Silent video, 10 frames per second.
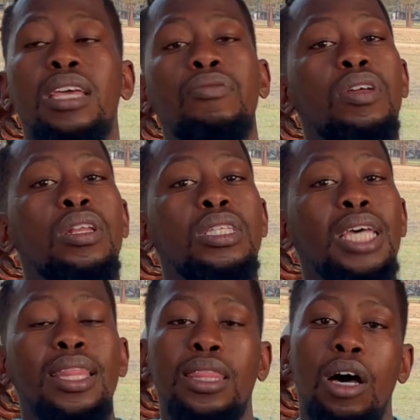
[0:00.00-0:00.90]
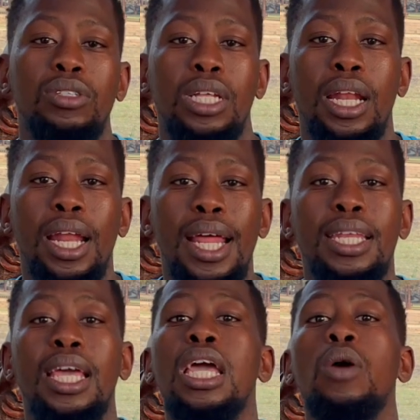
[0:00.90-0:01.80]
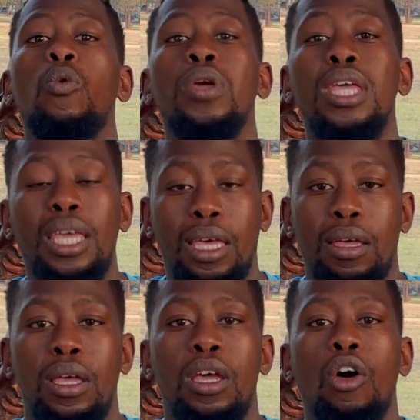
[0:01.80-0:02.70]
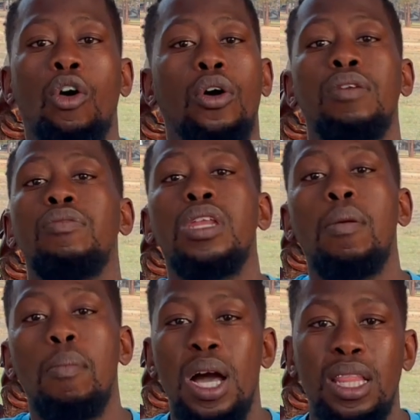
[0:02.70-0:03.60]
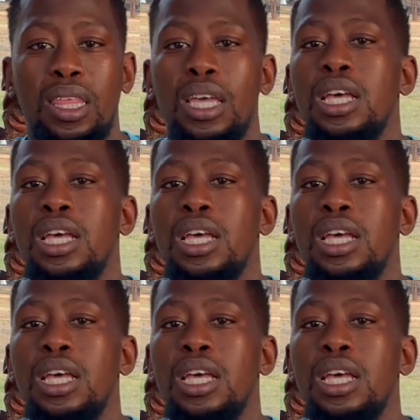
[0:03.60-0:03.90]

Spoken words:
even 10,000 rand a week or even a month,